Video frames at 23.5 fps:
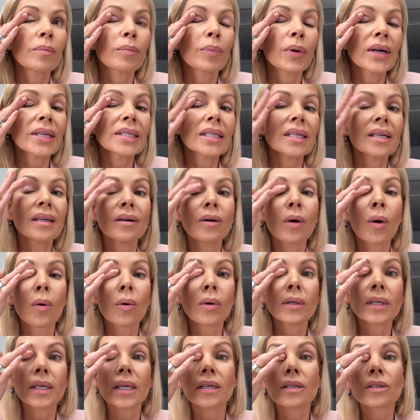pressing and
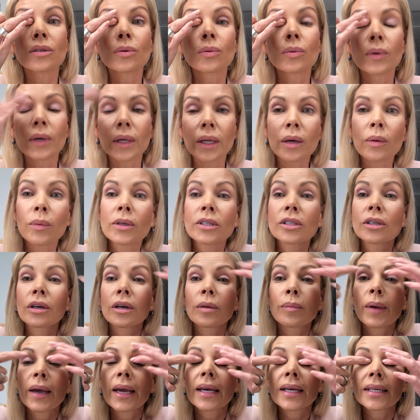holding is really what's going
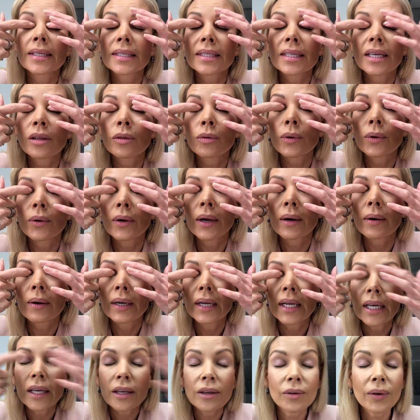to make it see-through. Now,
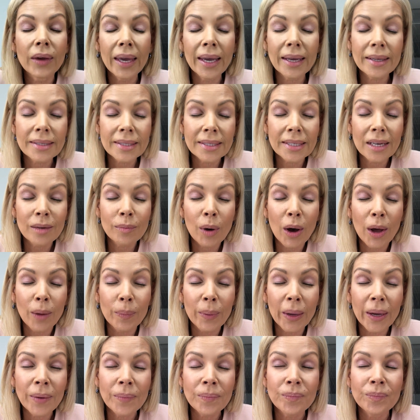you can't see them on
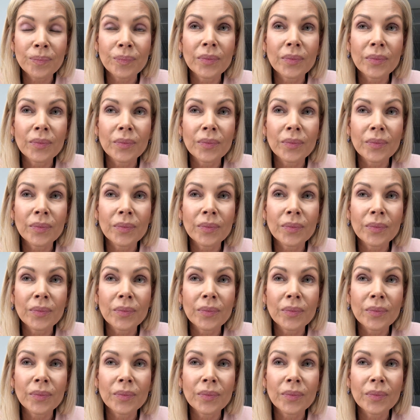me.